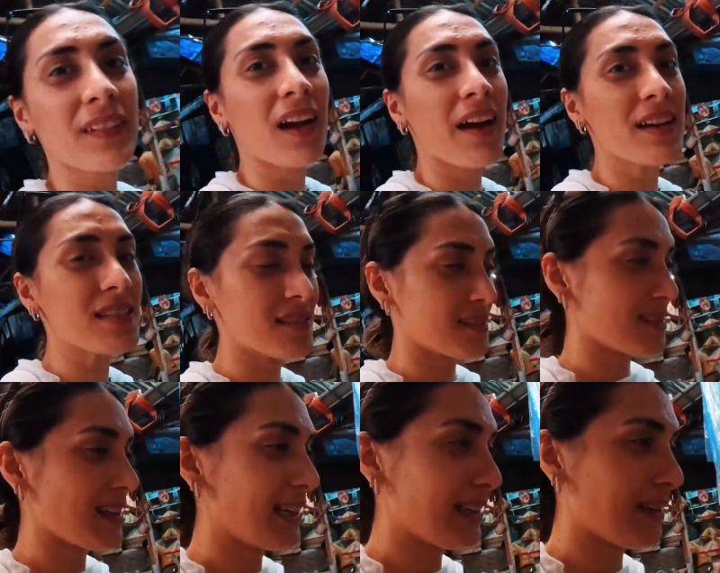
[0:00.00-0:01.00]

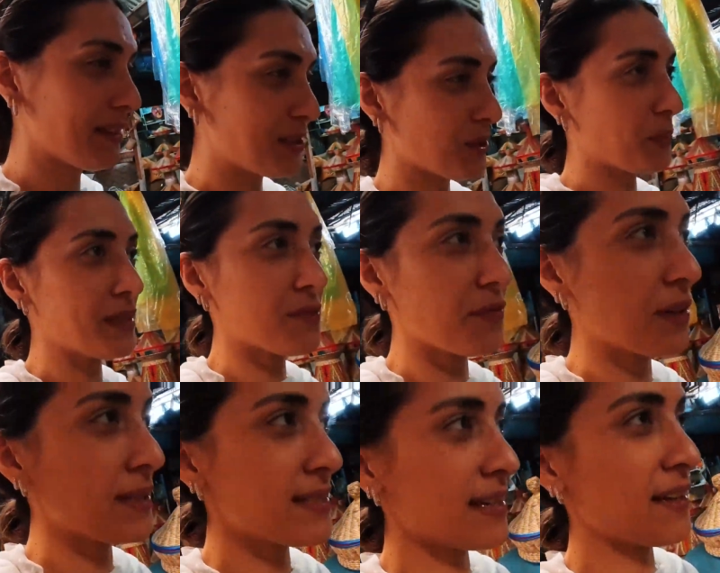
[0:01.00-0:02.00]
Guys, I love Ethiopia. It's
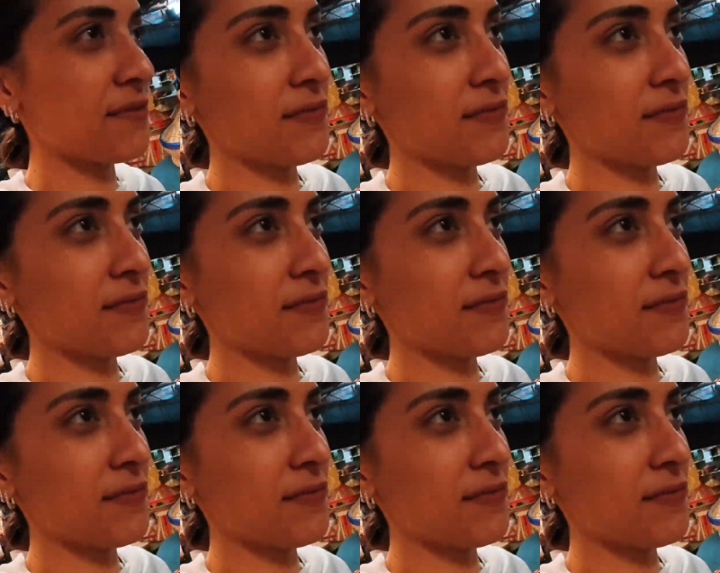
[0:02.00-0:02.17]
very safe,